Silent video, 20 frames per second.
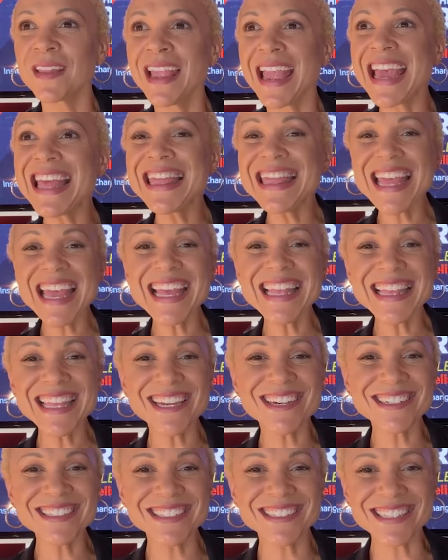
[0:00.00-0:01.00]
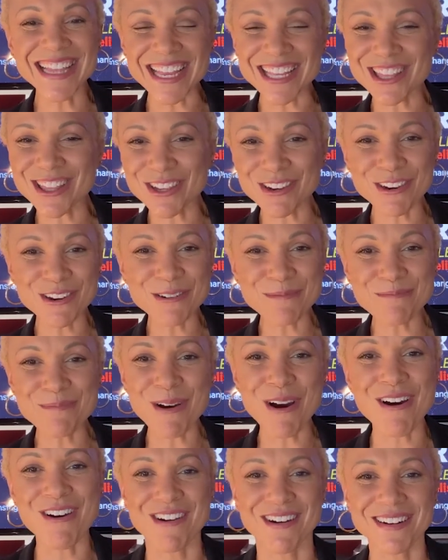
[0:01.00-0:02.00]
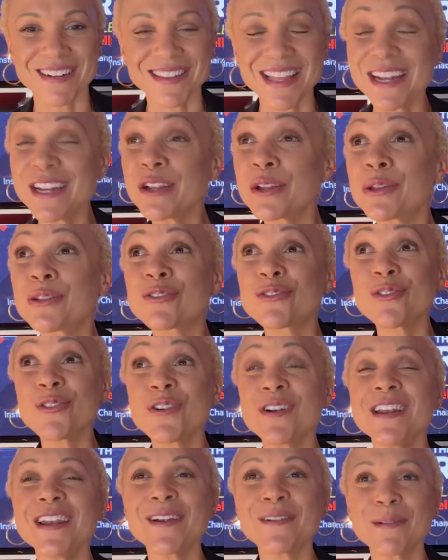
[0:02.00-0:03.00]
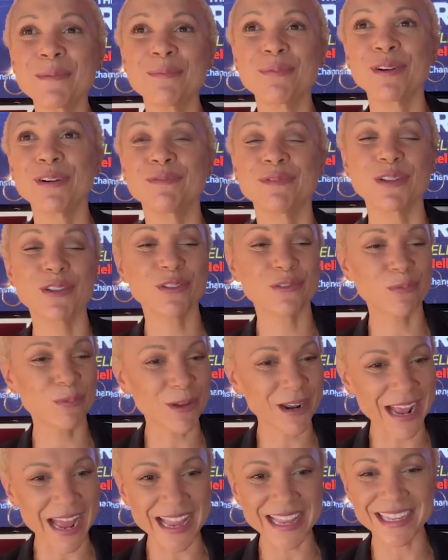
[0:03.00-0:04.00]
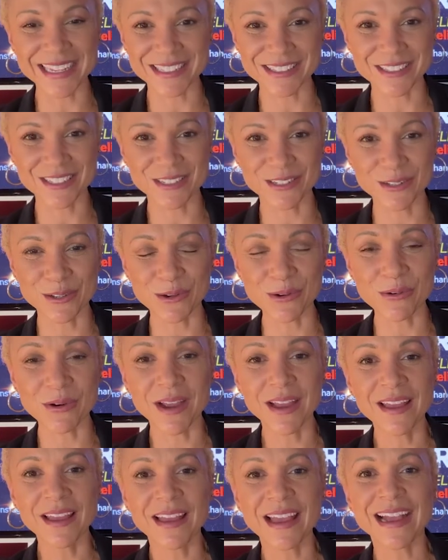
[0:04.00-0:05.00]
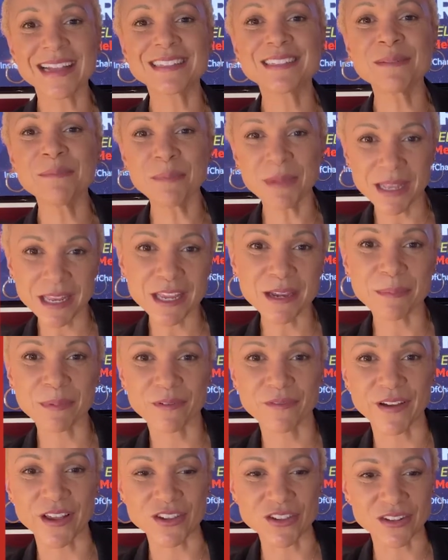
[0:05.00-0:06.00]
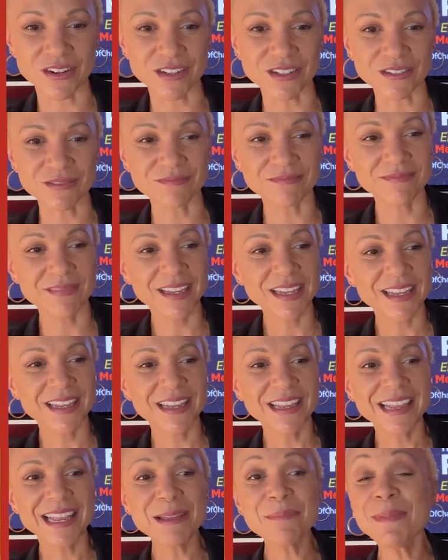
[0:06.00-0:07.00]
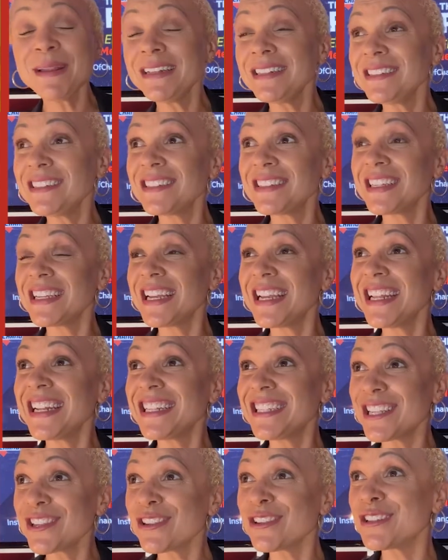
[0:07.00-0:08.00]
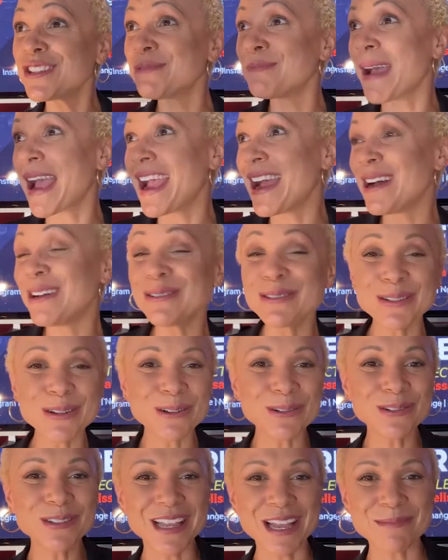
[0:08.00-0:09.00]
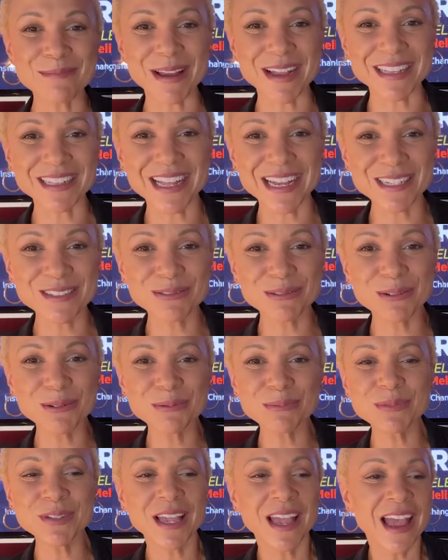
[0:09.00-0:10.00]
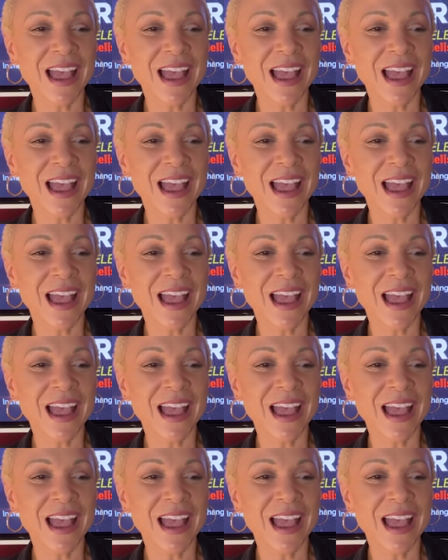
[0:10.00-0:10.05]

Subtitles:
And then there is that third part, that extraordinary privilege of what I get to do as a media professional. It means, in addition to my household and my classrooms,